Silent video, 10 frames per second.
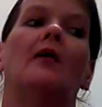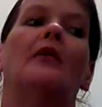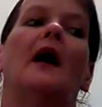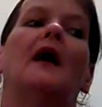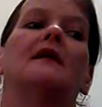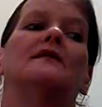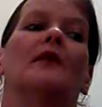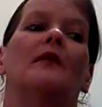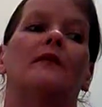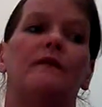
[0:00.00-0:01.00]
that is
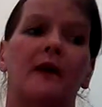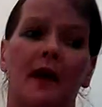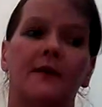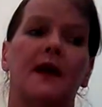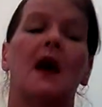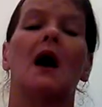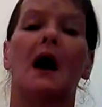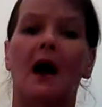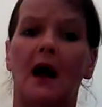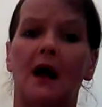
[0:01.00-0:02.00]
a very
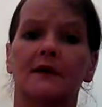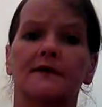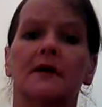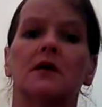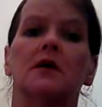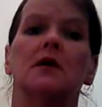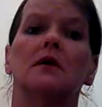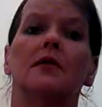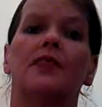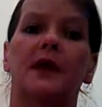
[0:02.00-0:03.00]
harsh
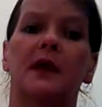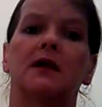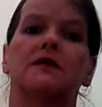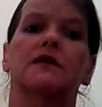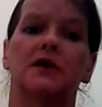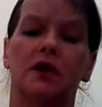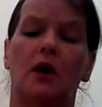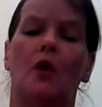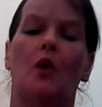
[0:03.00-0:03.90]
thing to do.